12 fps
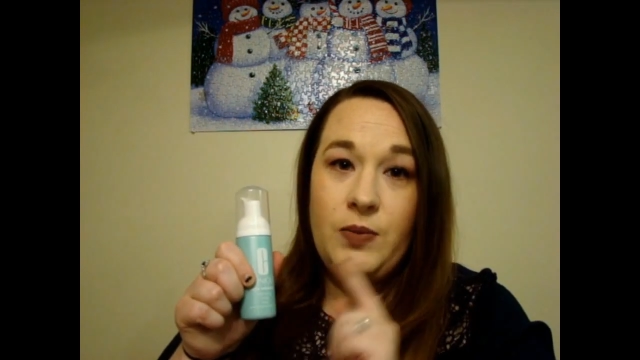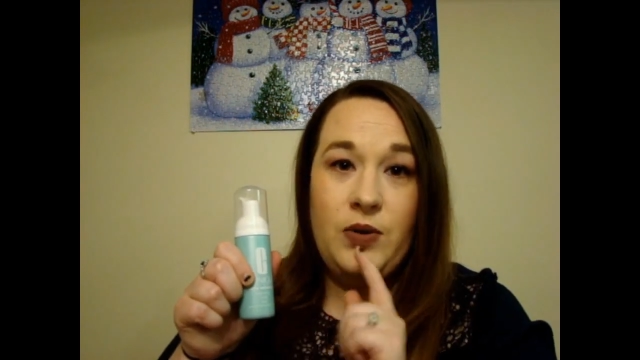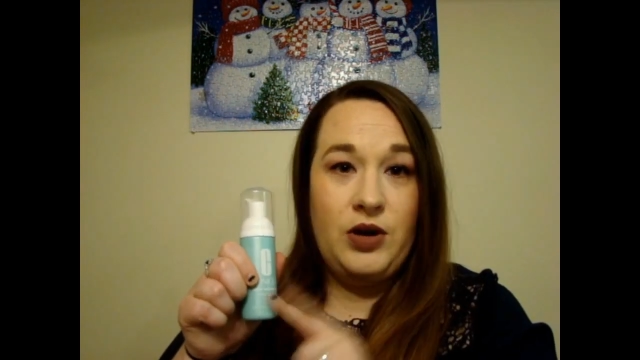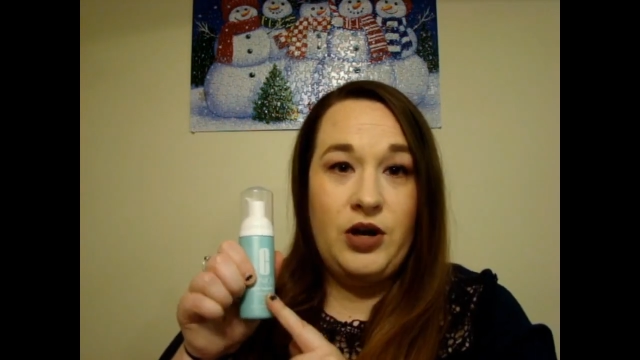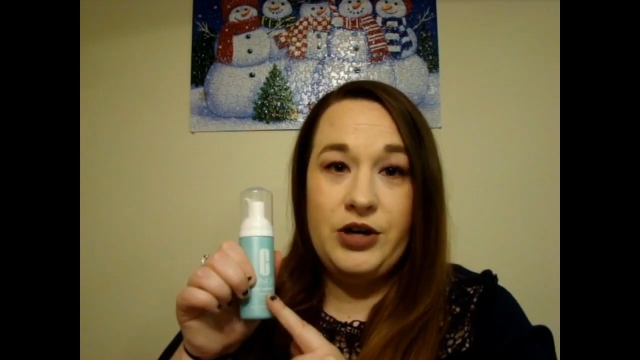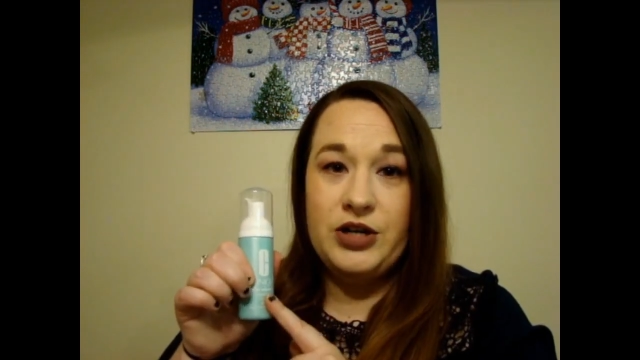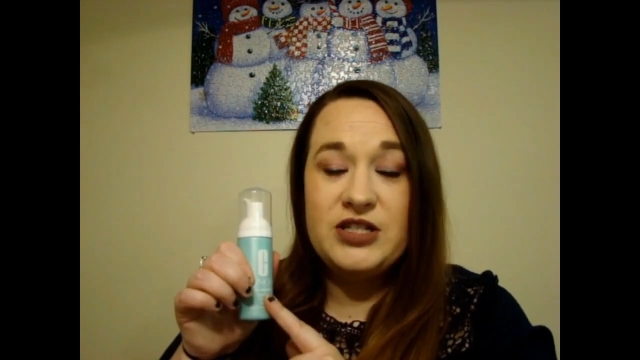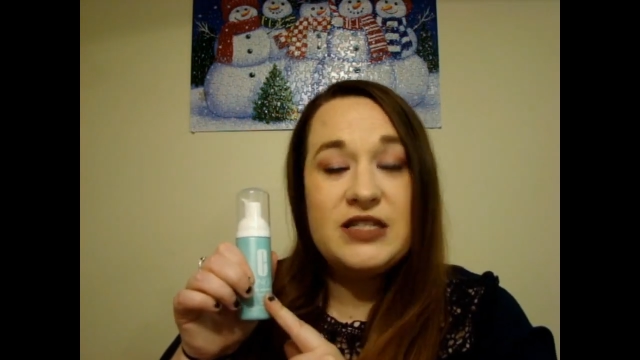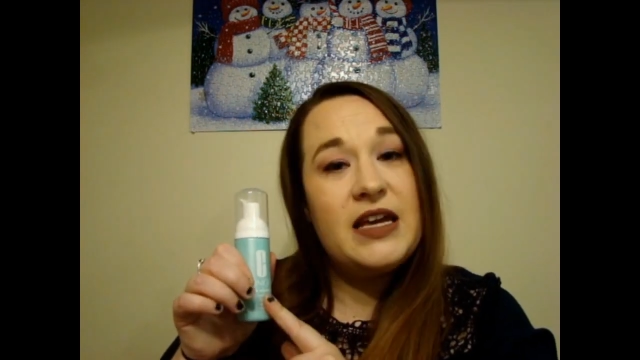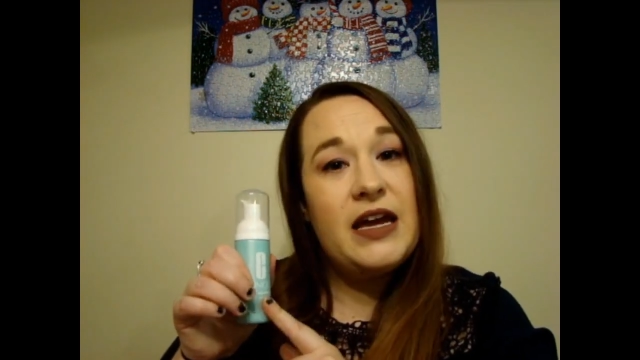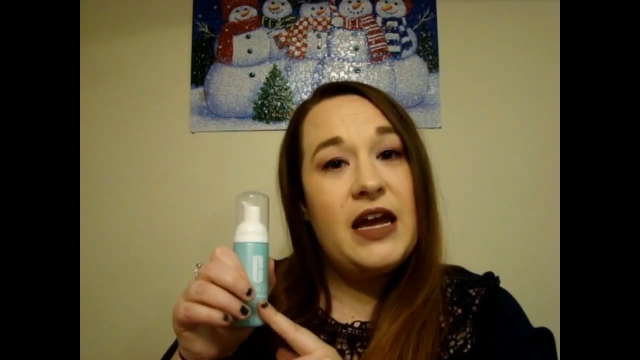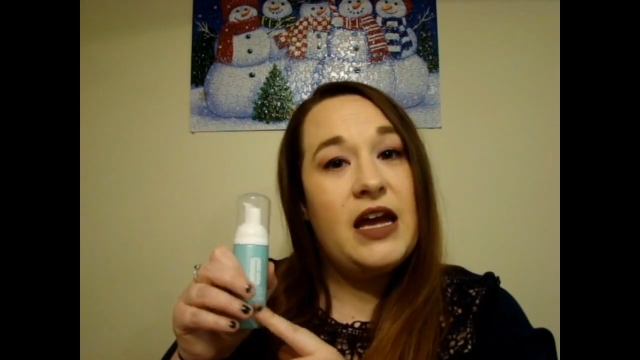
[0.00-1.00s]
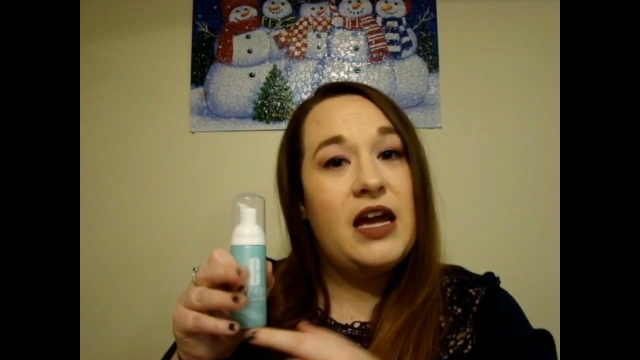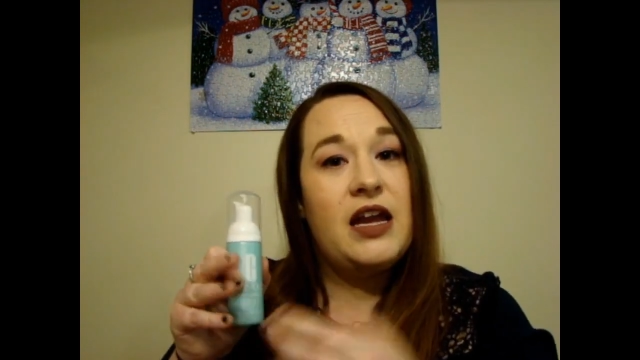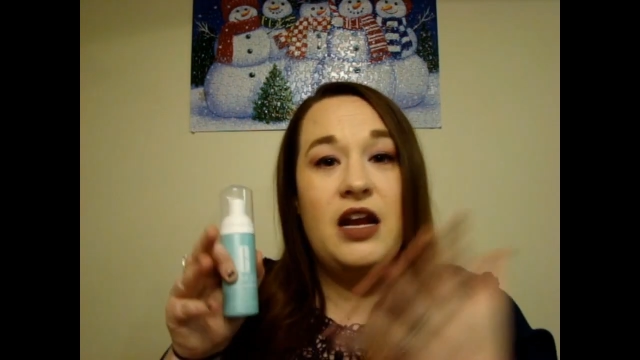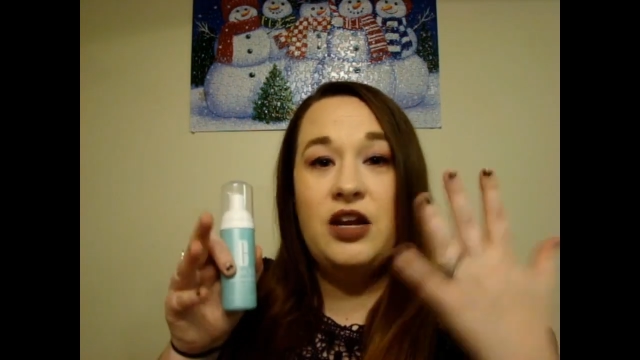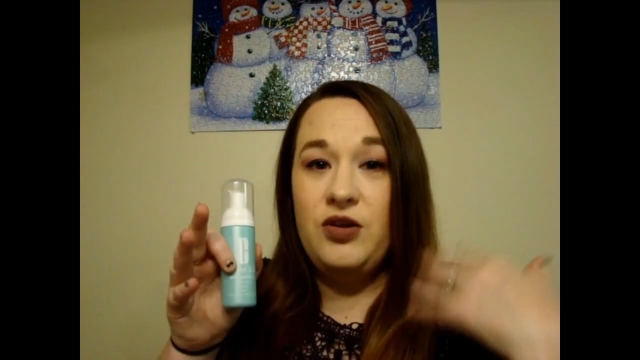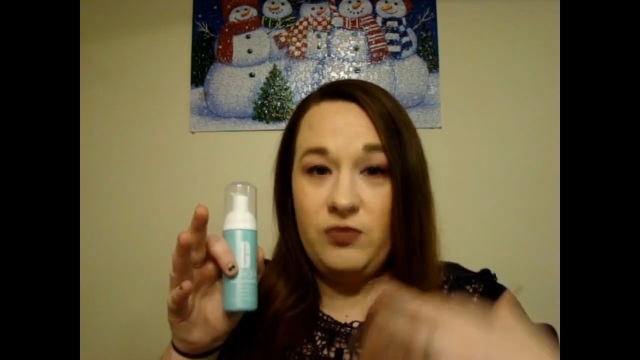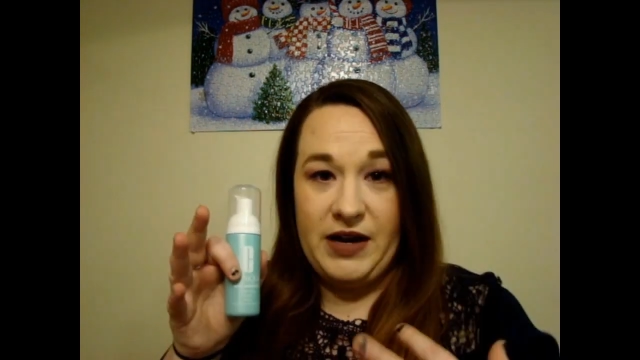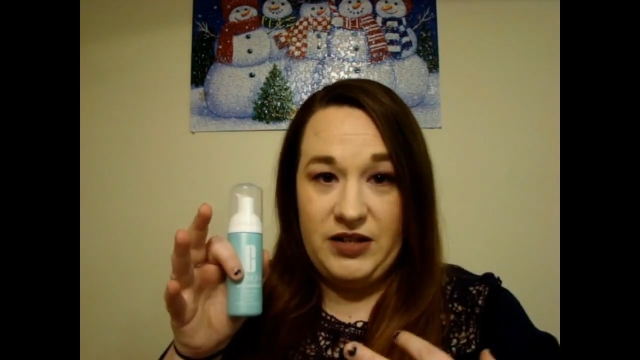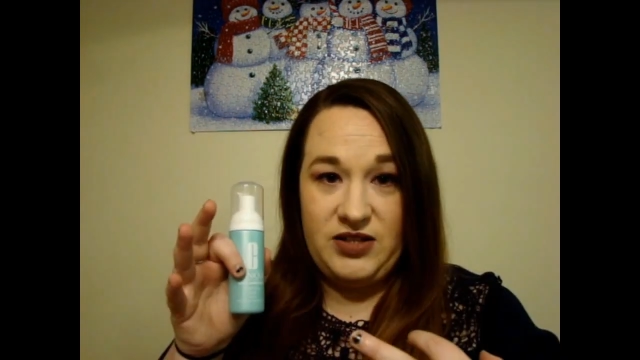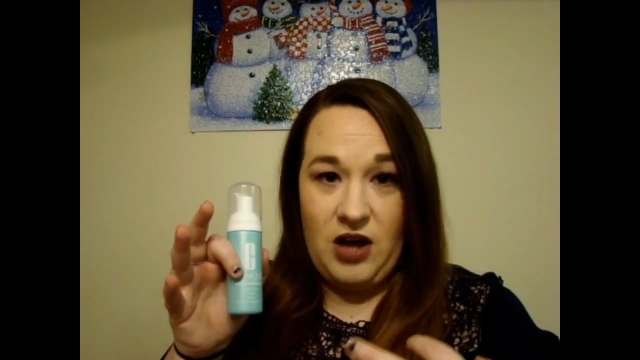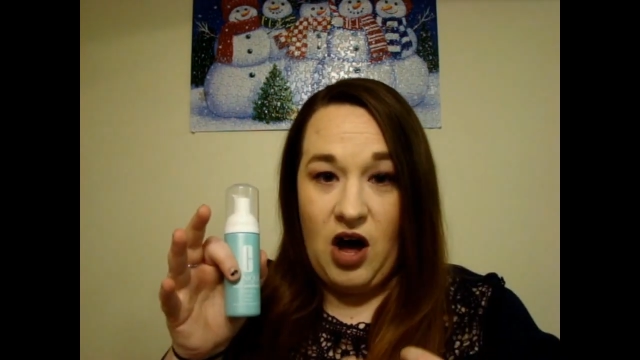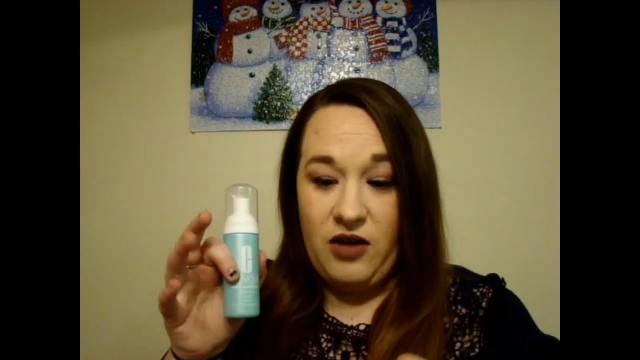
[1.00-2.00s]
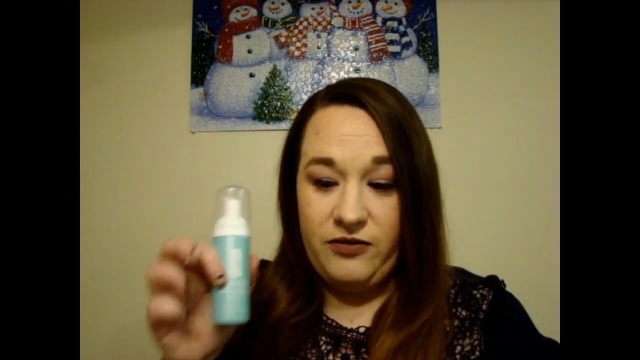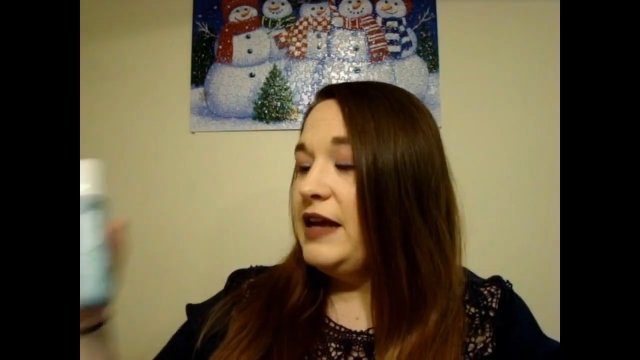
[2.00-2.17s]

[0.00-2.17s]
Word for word: put on your skin and you rinse off.